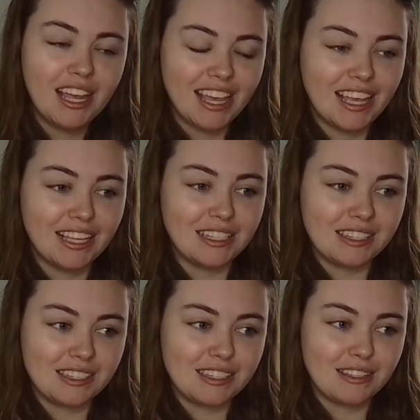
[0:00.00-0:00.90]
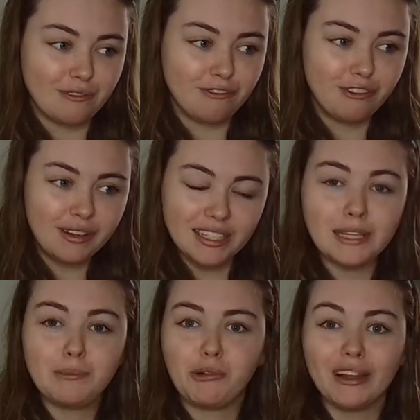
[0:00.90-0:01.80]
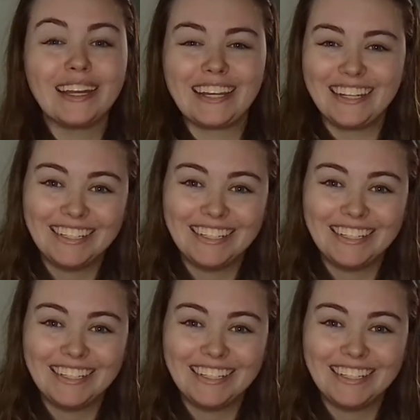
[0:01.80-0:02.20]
is really pretty.